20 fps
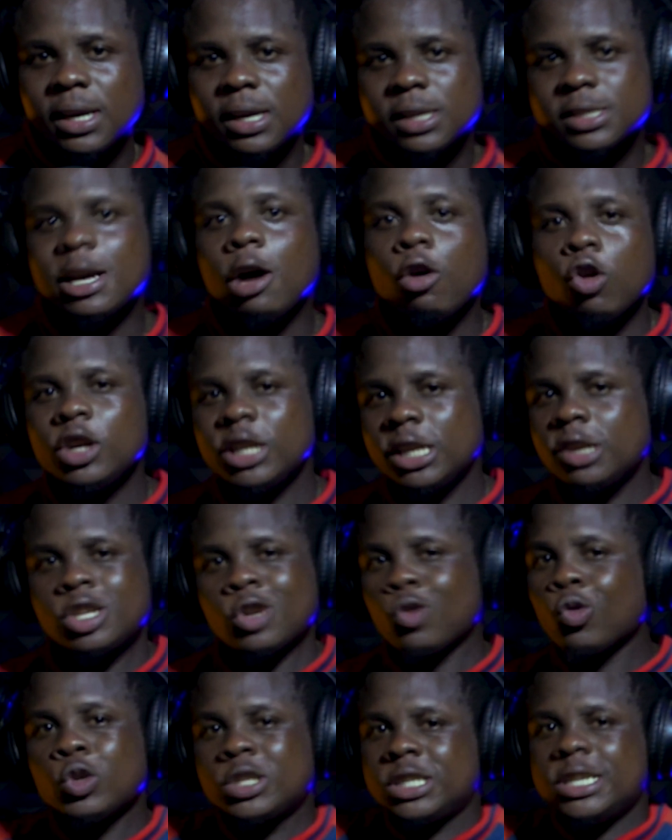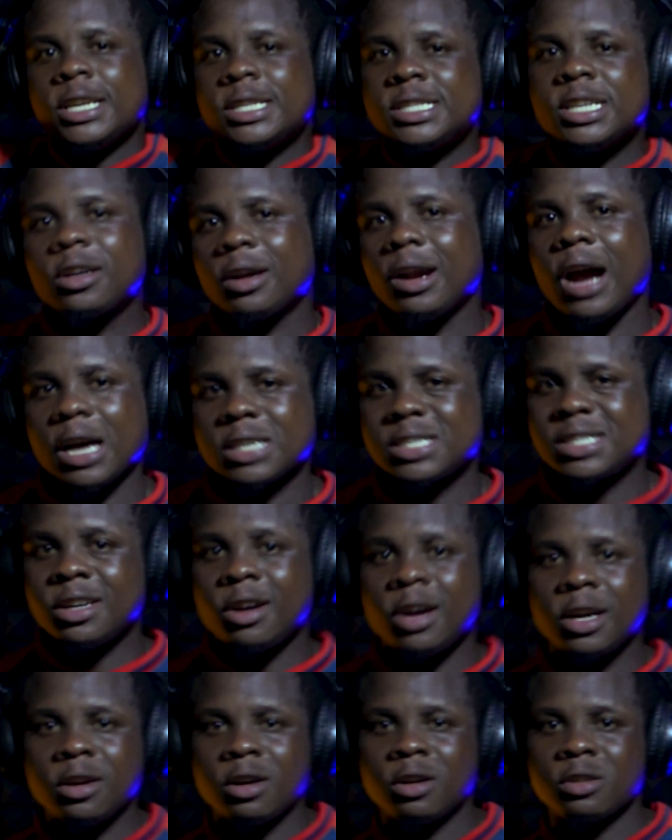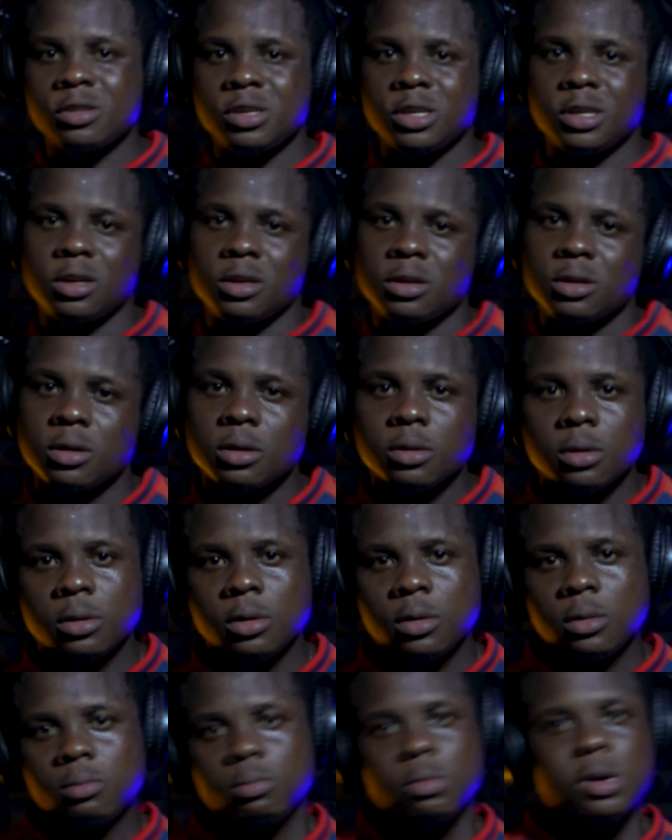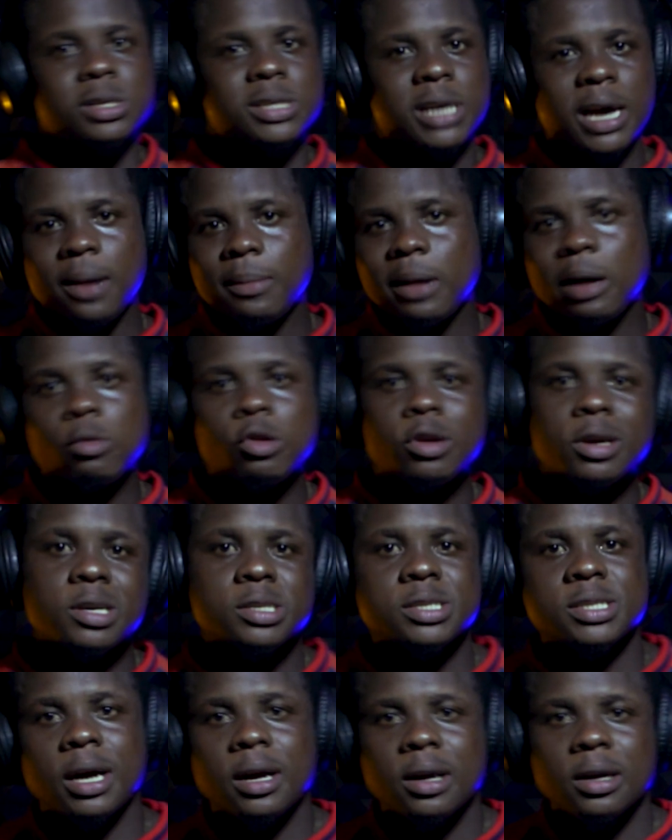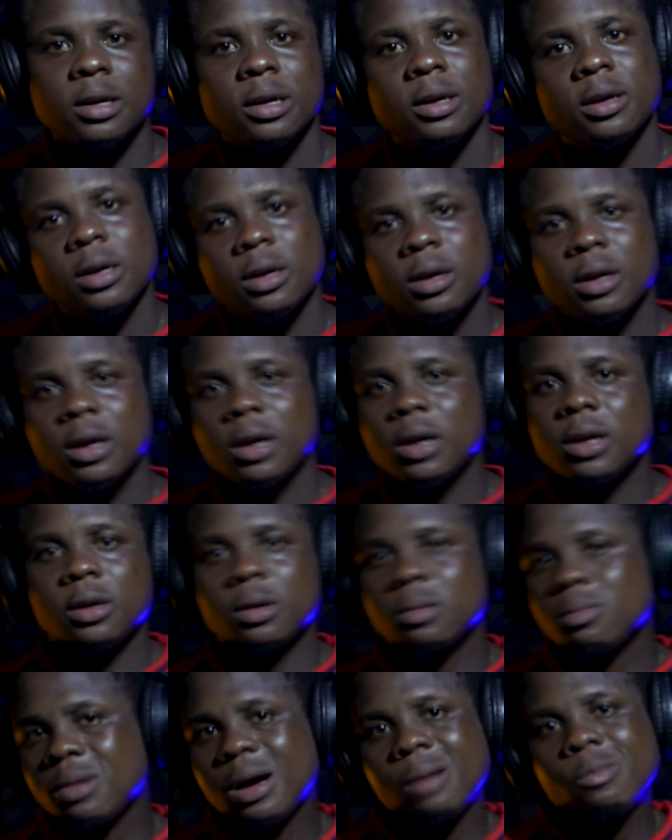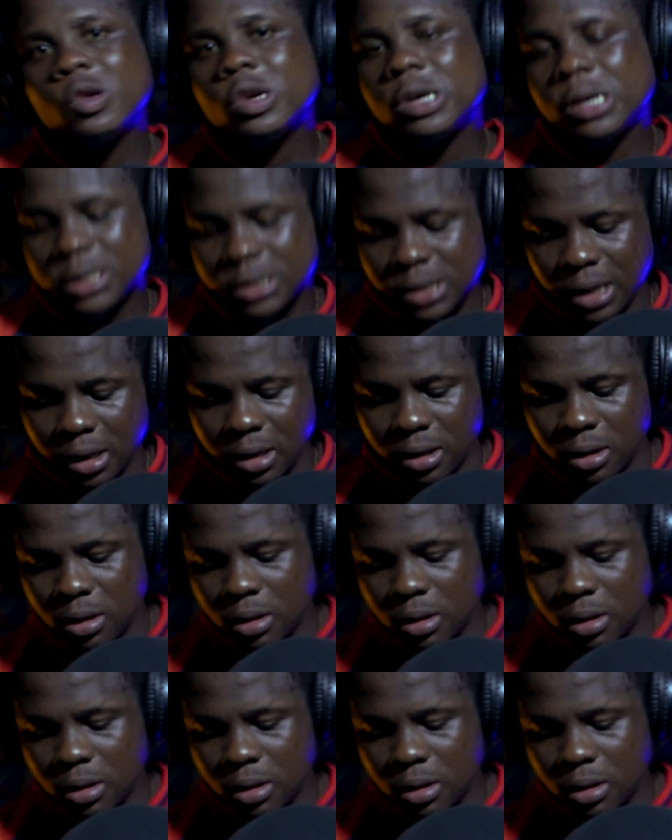Say, what the uchi to cross down your she. Boys, I am on your sir. Eh? I'm on your sir.